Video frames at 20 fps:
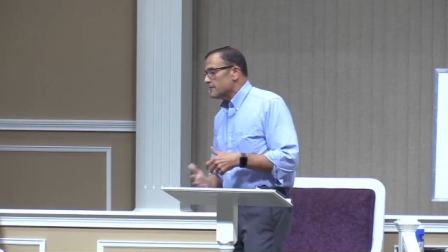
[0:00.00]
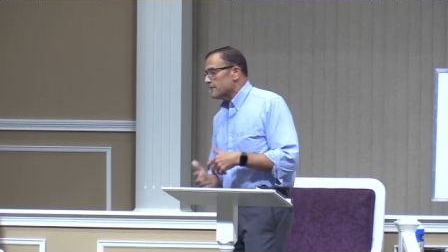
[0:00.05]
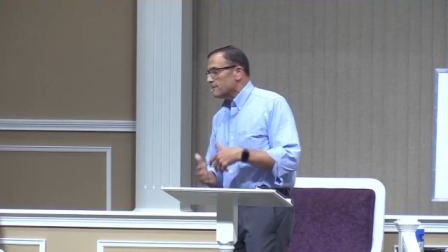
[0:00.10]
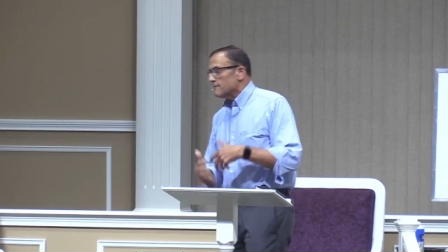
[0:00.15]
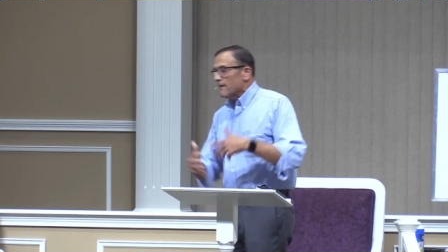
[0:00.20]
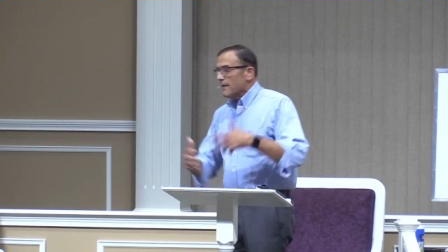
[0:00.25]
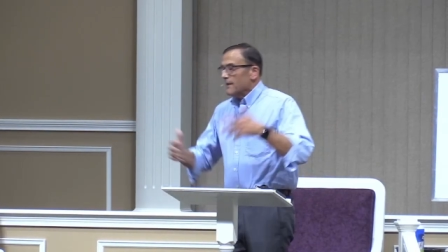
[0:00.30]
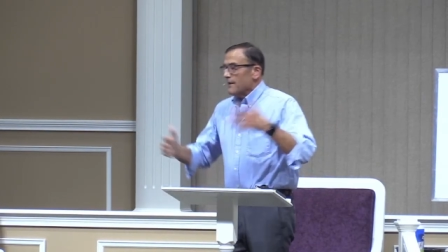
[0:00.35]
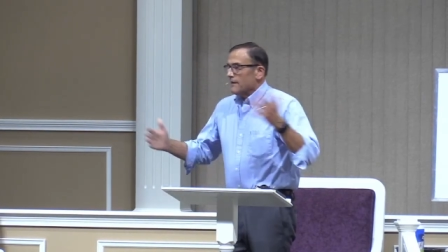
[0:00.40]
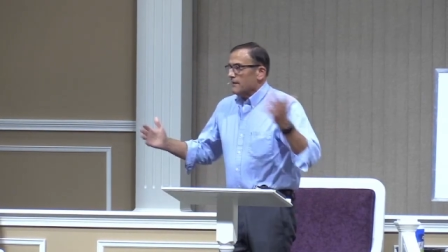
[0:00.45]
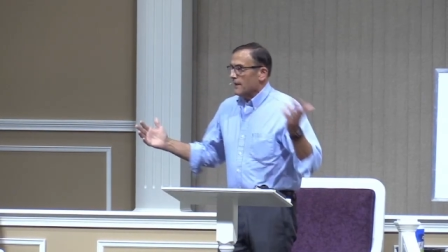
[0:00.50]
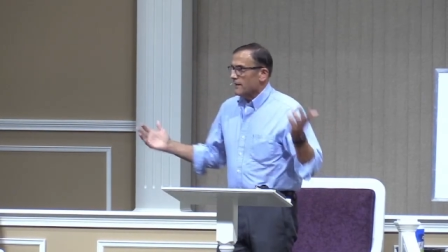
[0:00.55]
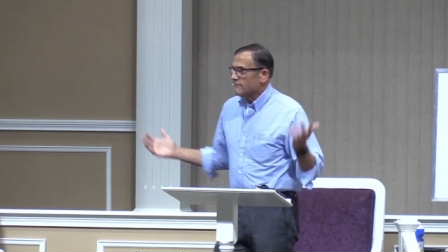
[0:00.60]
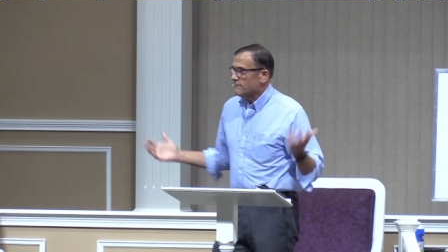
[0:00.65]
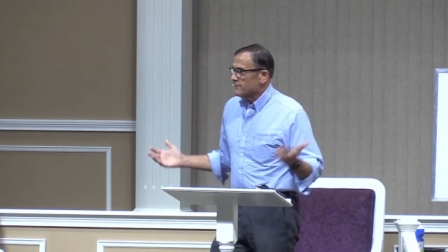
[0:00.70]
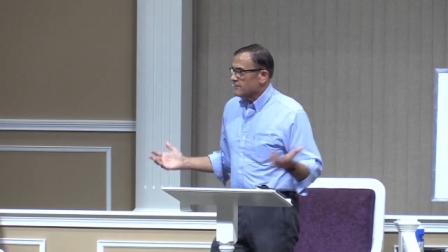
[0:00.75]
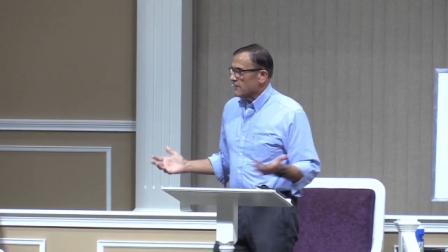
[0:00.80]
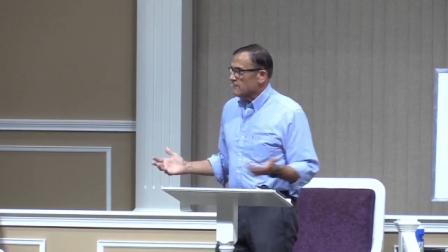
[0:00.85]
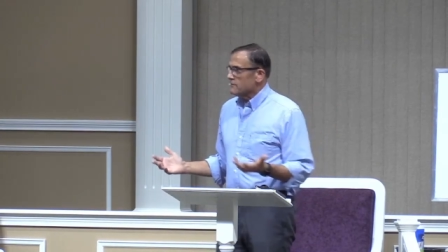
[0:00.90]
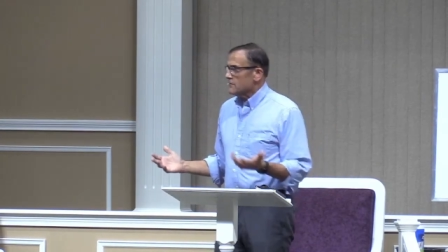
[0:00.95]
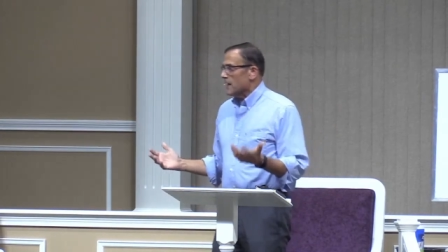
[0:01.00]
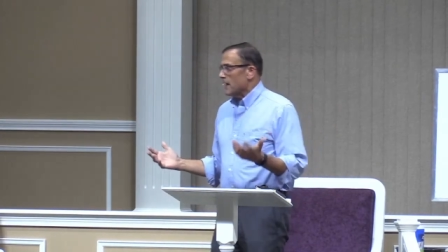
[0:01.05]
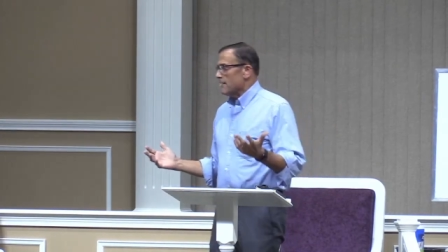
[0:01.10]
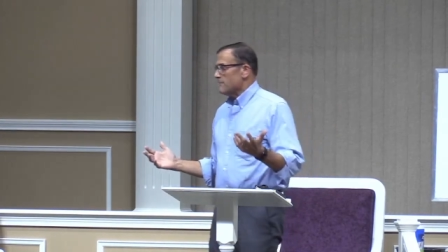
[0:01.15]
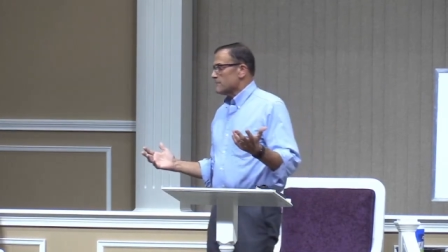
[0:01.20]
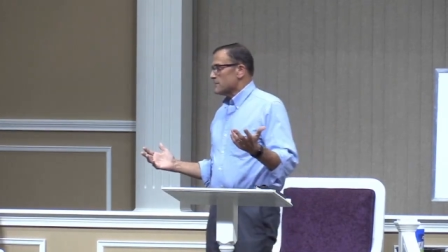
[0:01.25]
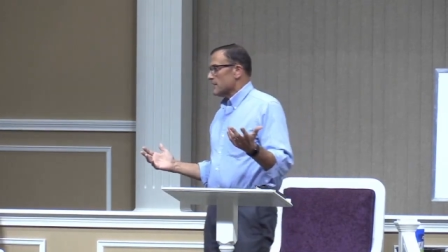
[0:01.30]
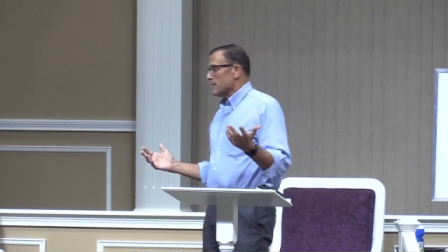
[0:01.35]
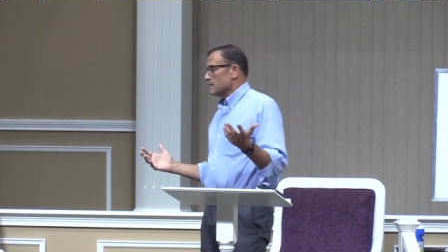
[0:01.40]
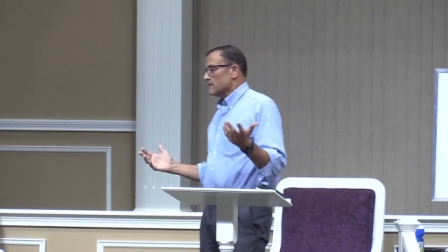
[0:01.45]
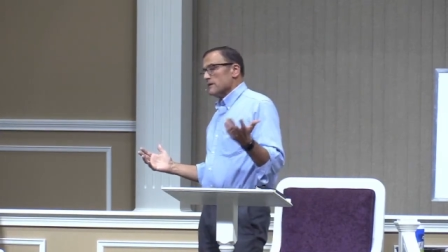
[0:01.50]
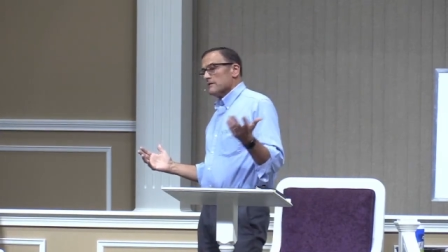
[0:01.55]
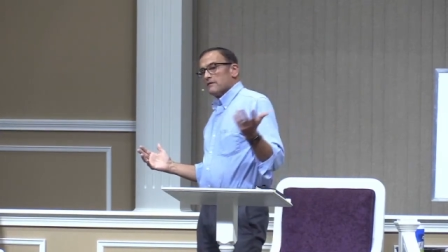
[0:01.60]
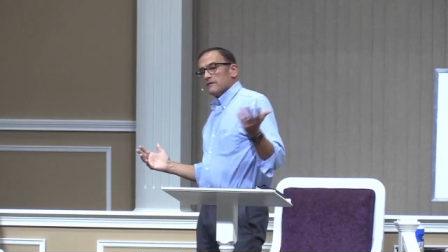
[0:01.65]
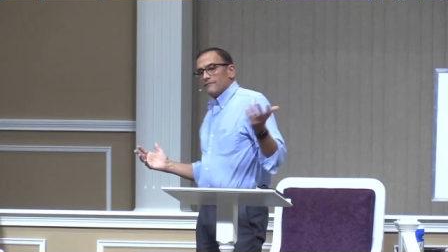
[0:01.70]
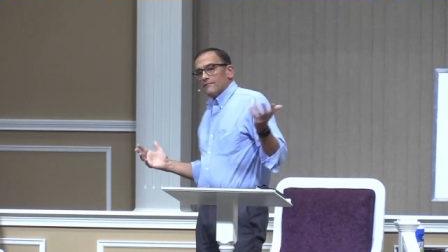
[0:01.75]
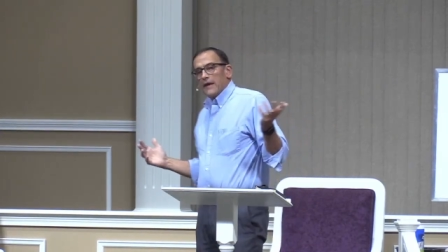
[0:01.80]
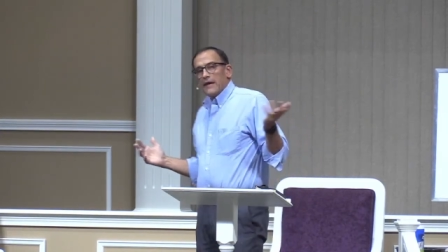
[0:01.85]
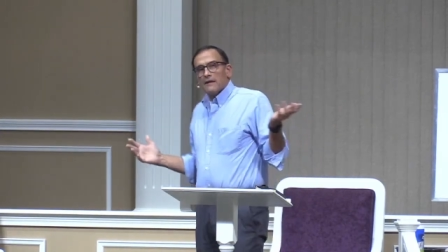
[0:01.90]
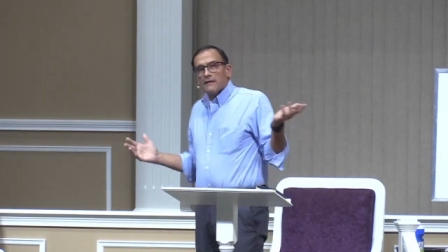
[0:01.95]
And at, sometimes that
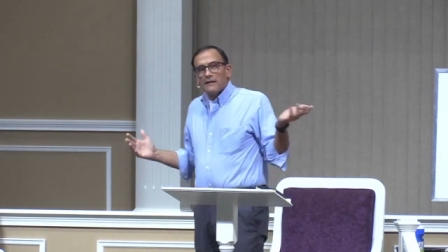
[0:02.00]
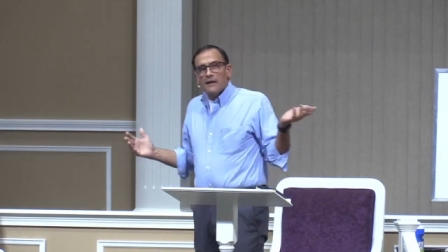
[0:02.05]
doesn't make a